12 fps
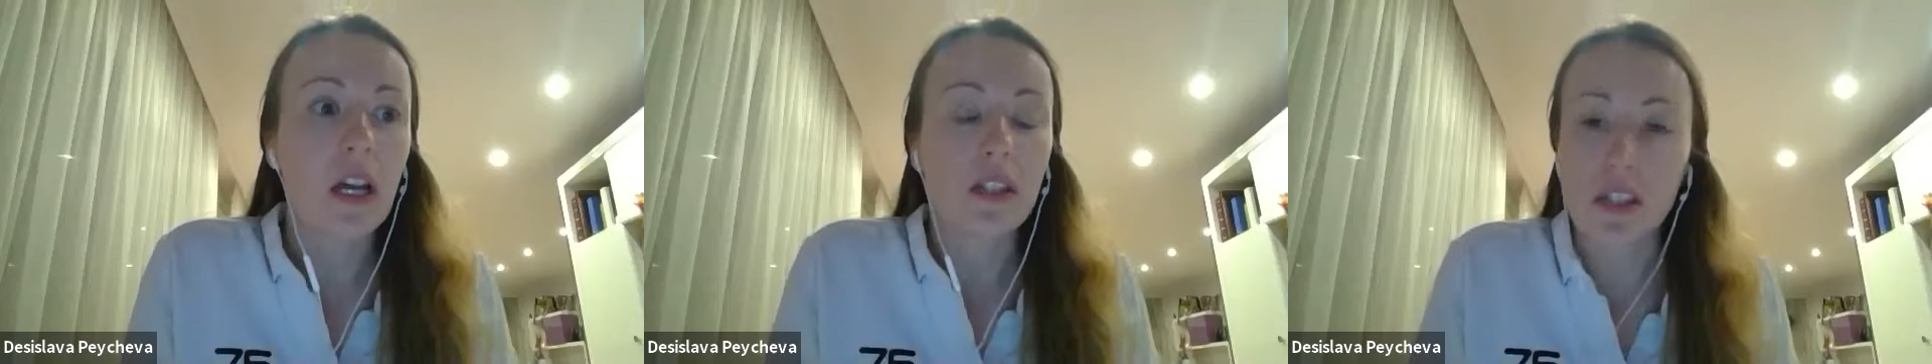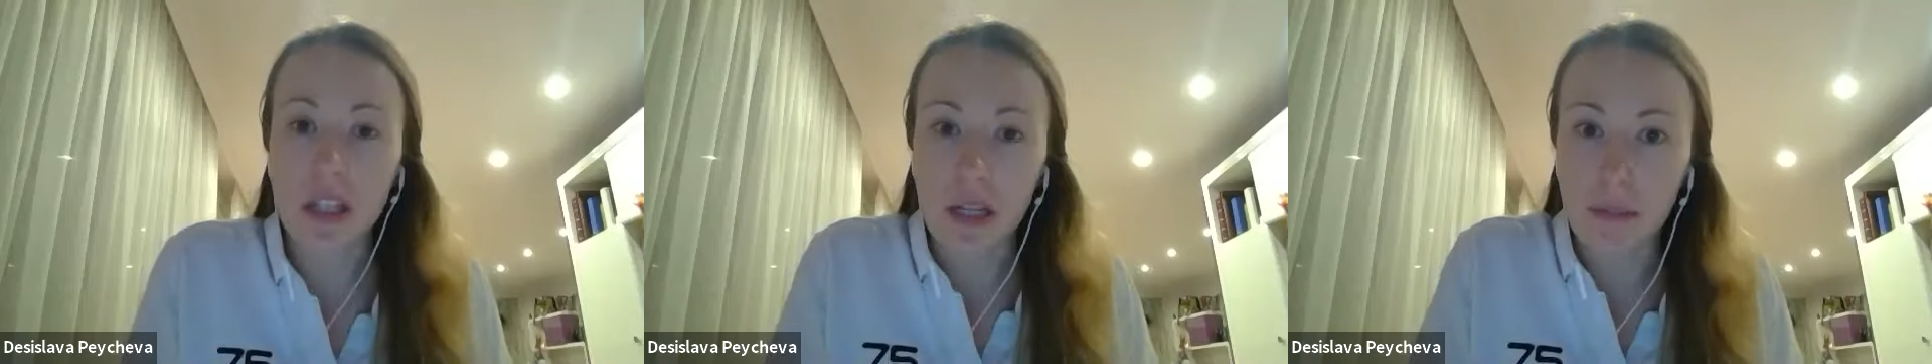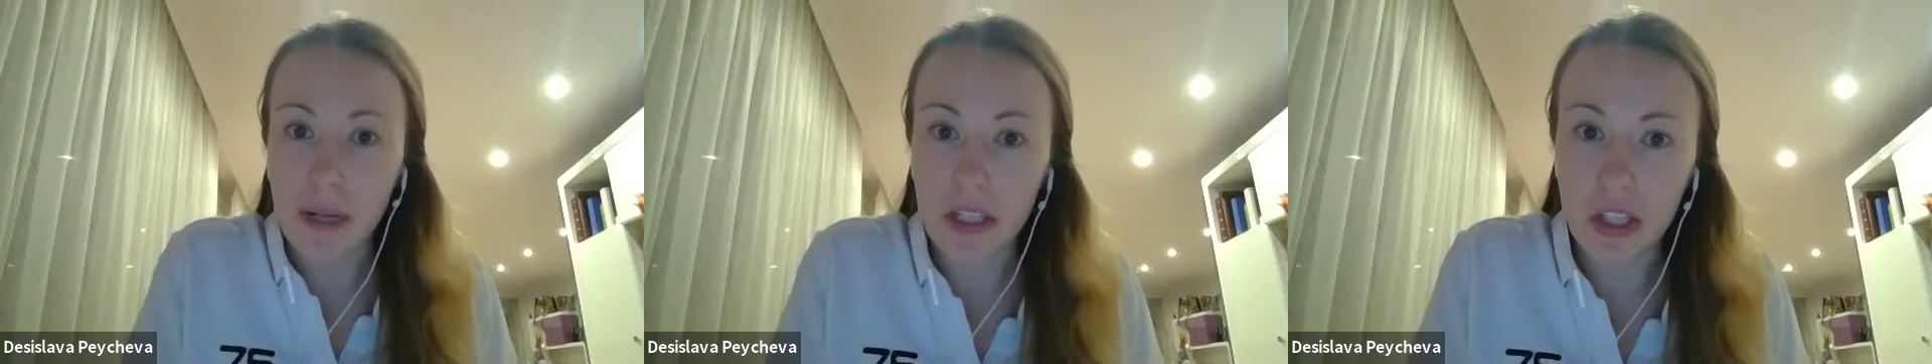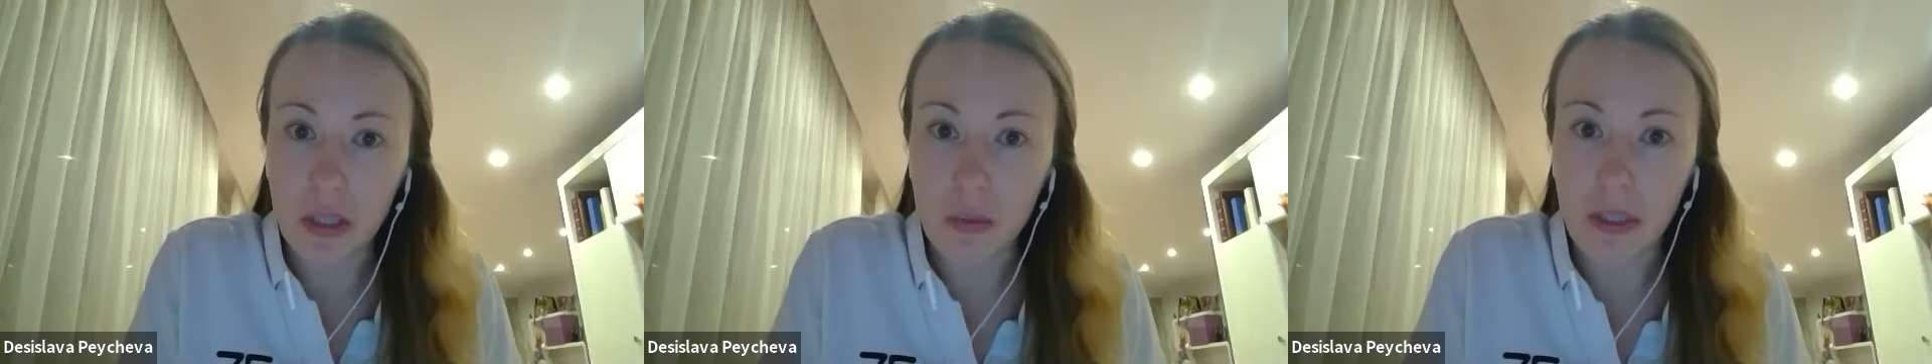
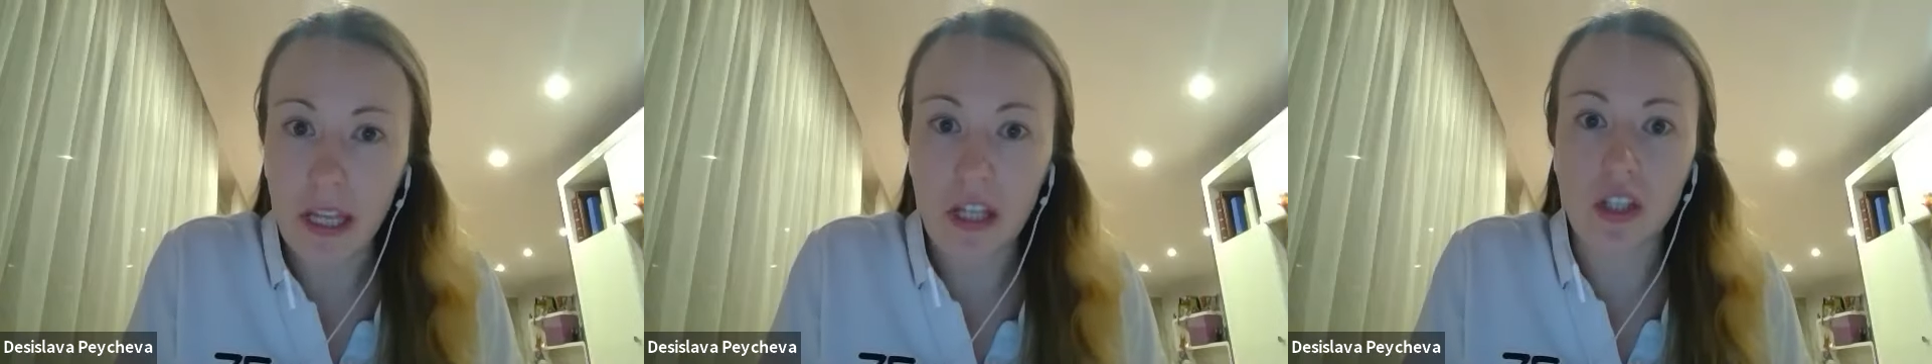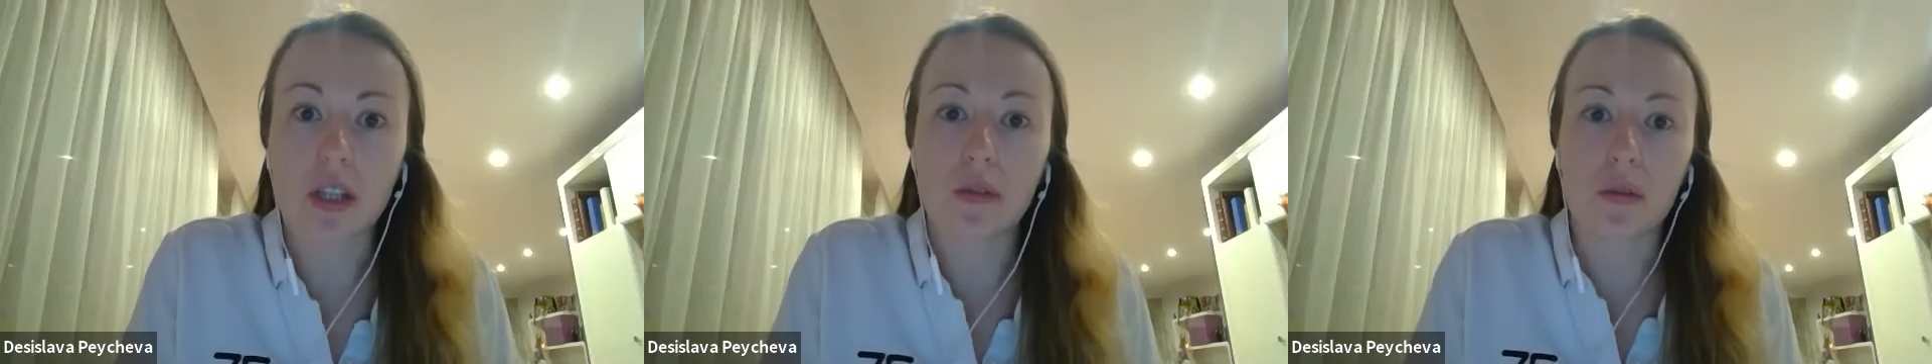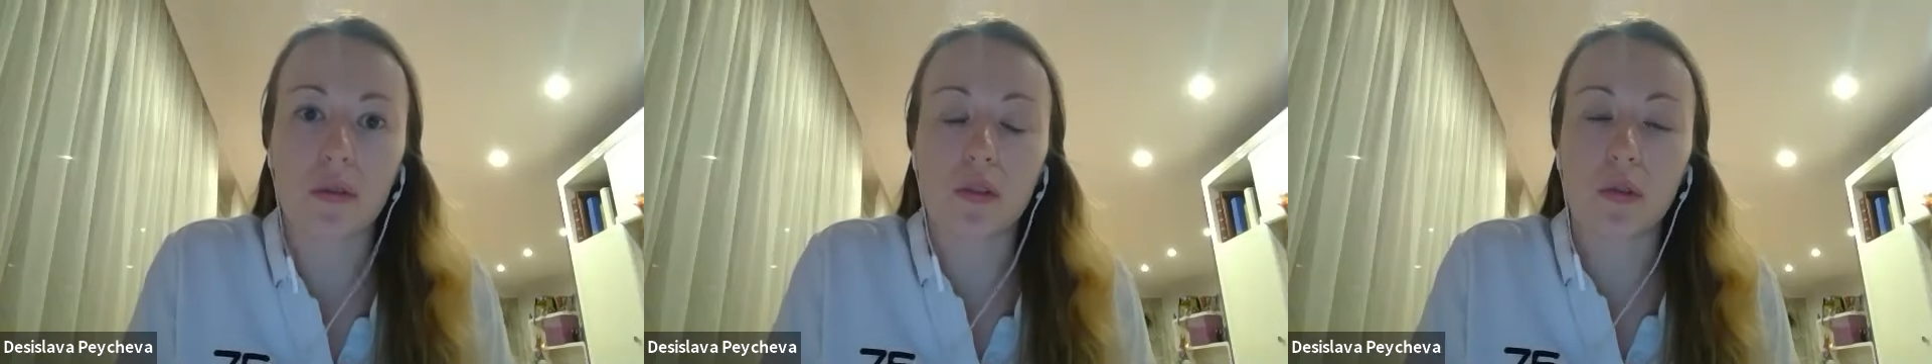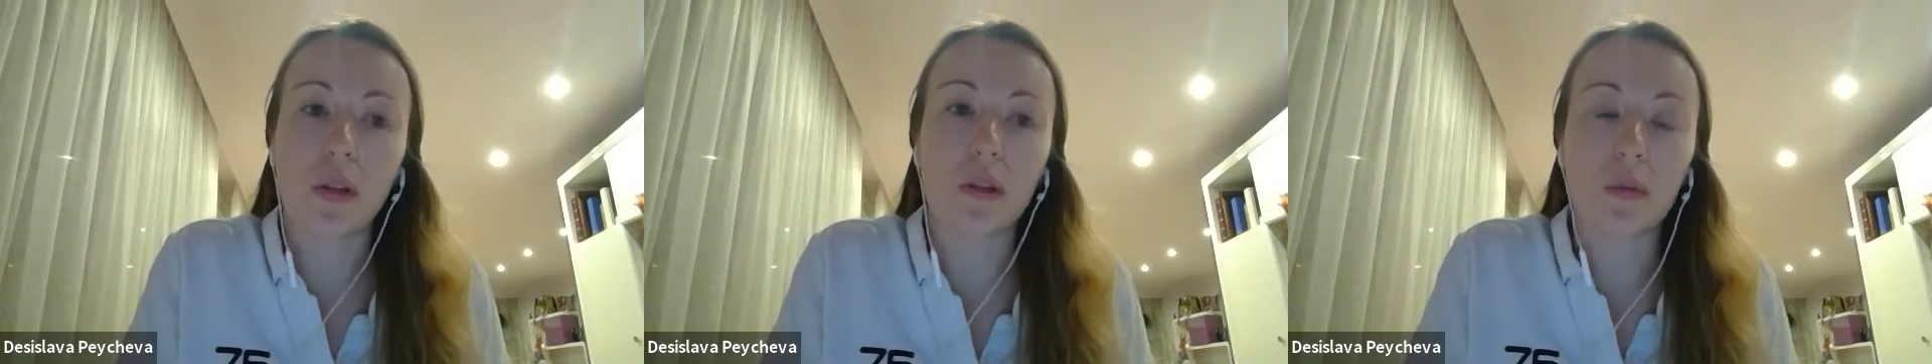sustainability credentials, or it's
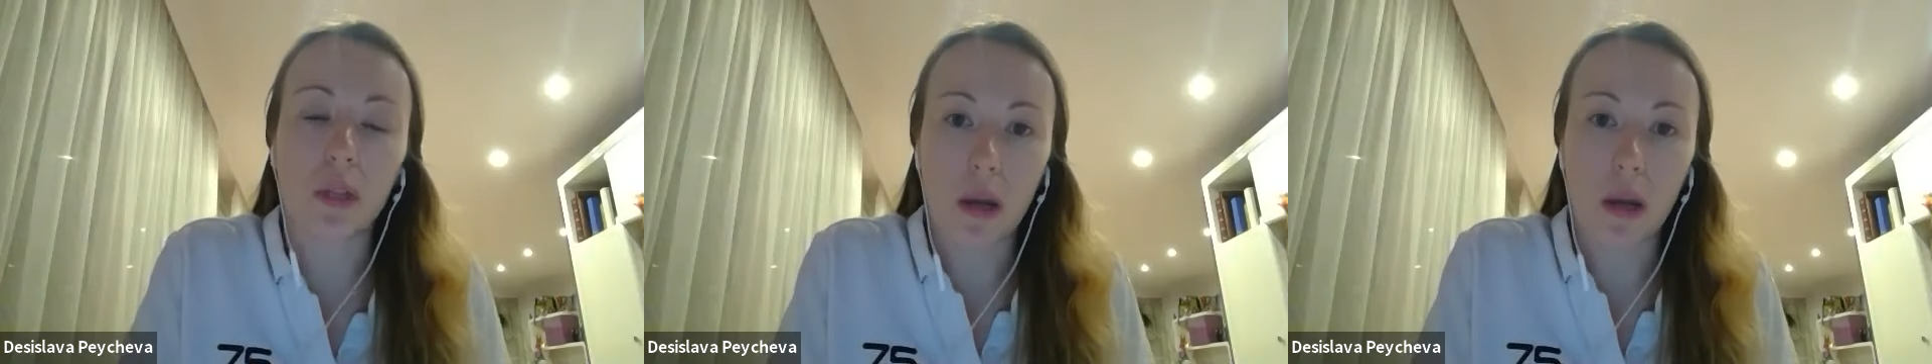going to